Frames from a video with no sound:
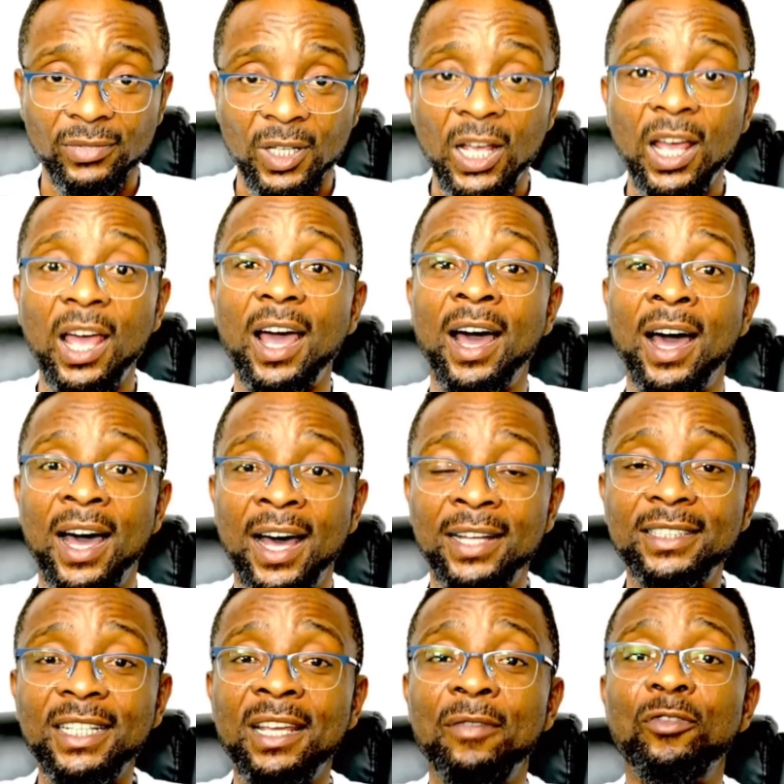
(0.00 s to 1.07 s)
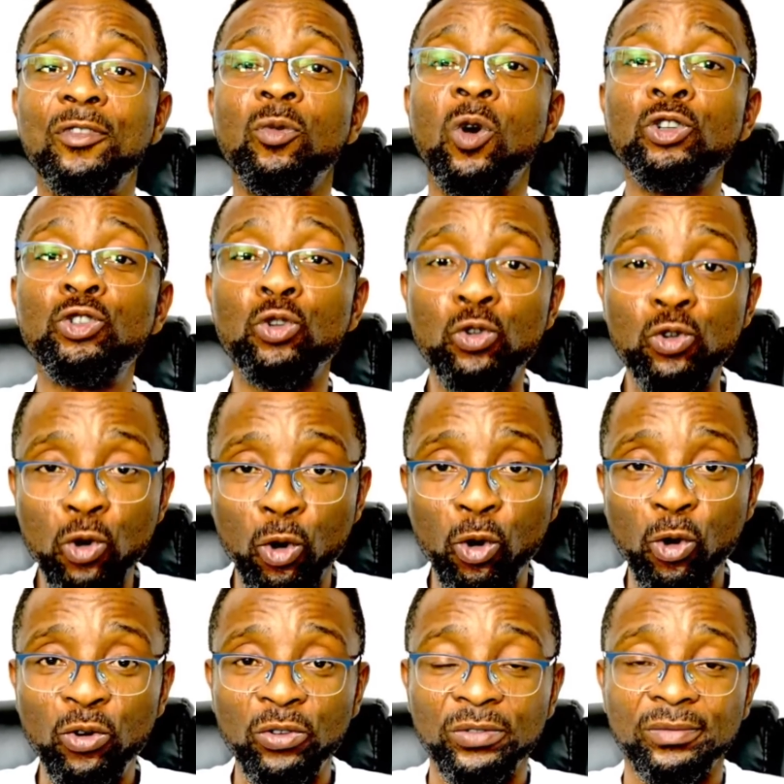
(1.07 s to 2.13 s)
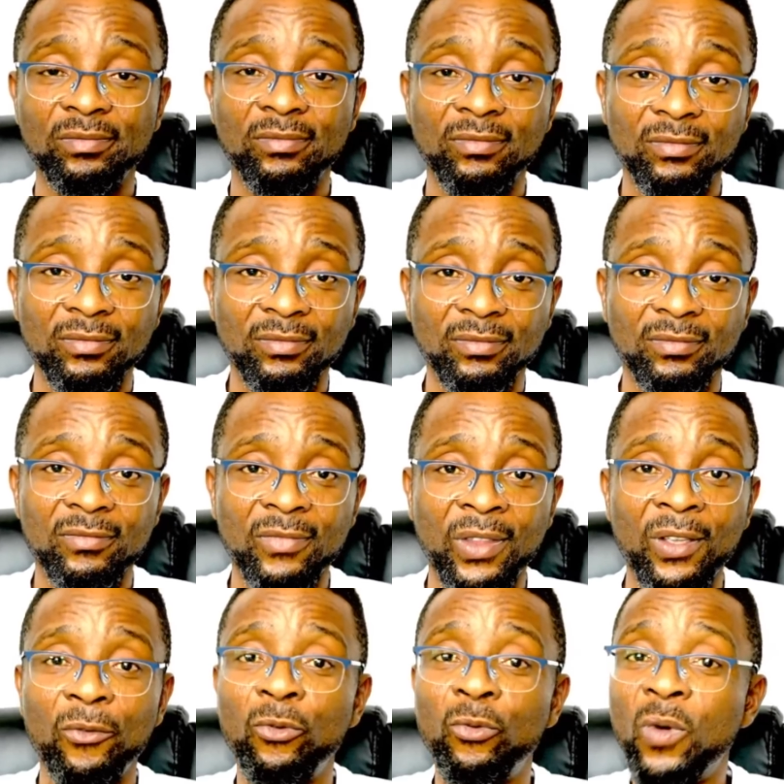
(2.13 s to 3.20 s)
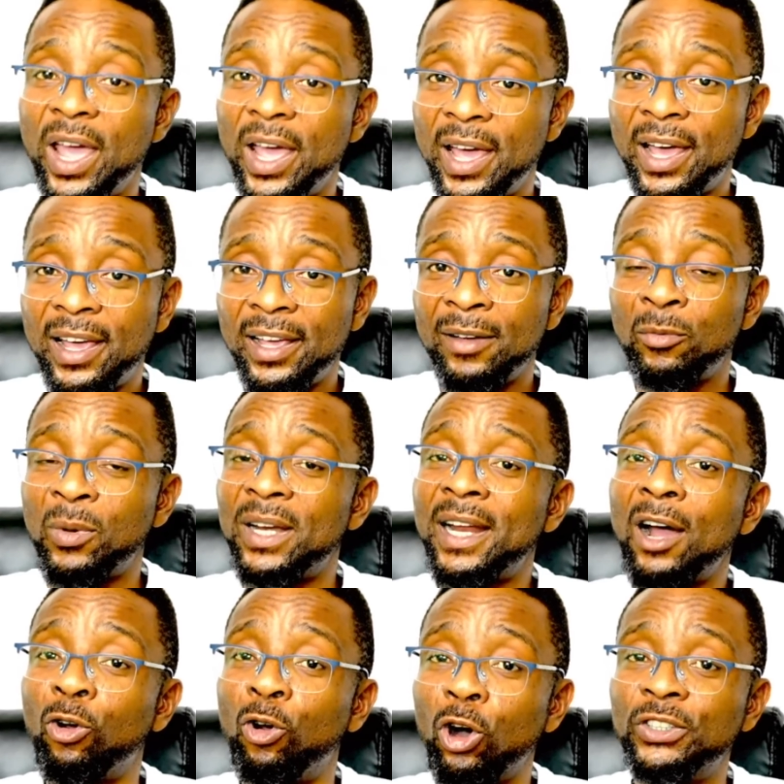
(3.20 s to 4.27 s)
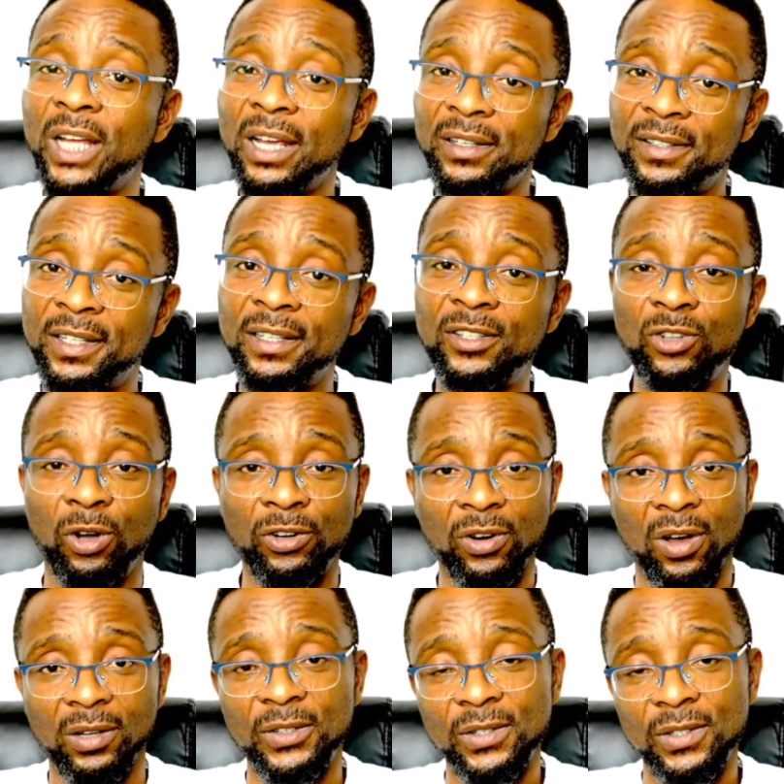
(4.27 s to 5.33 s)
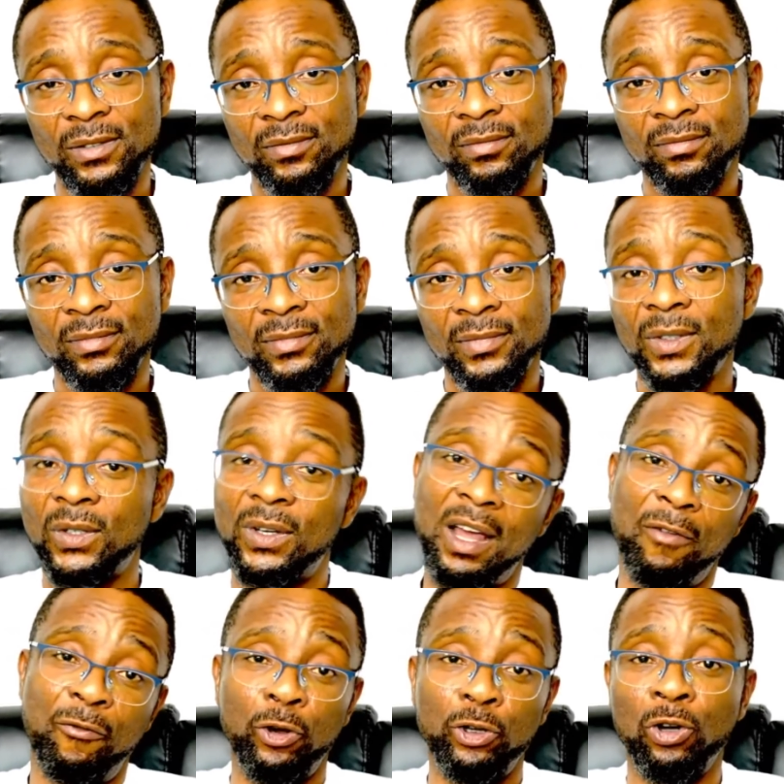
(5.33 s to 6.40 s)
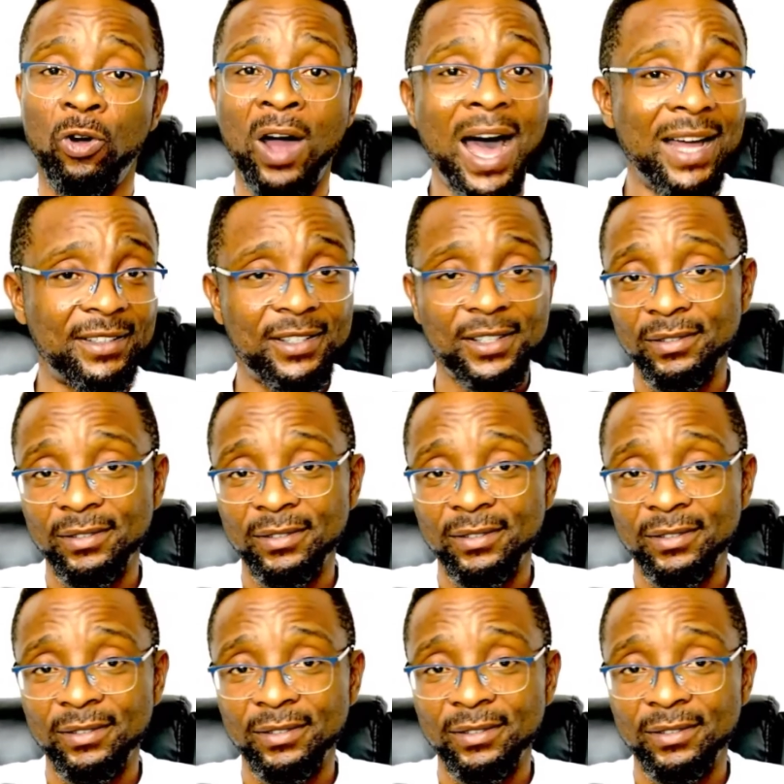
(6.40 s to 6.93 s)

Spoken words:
And if you want to know whether God exists or not, now for your heart,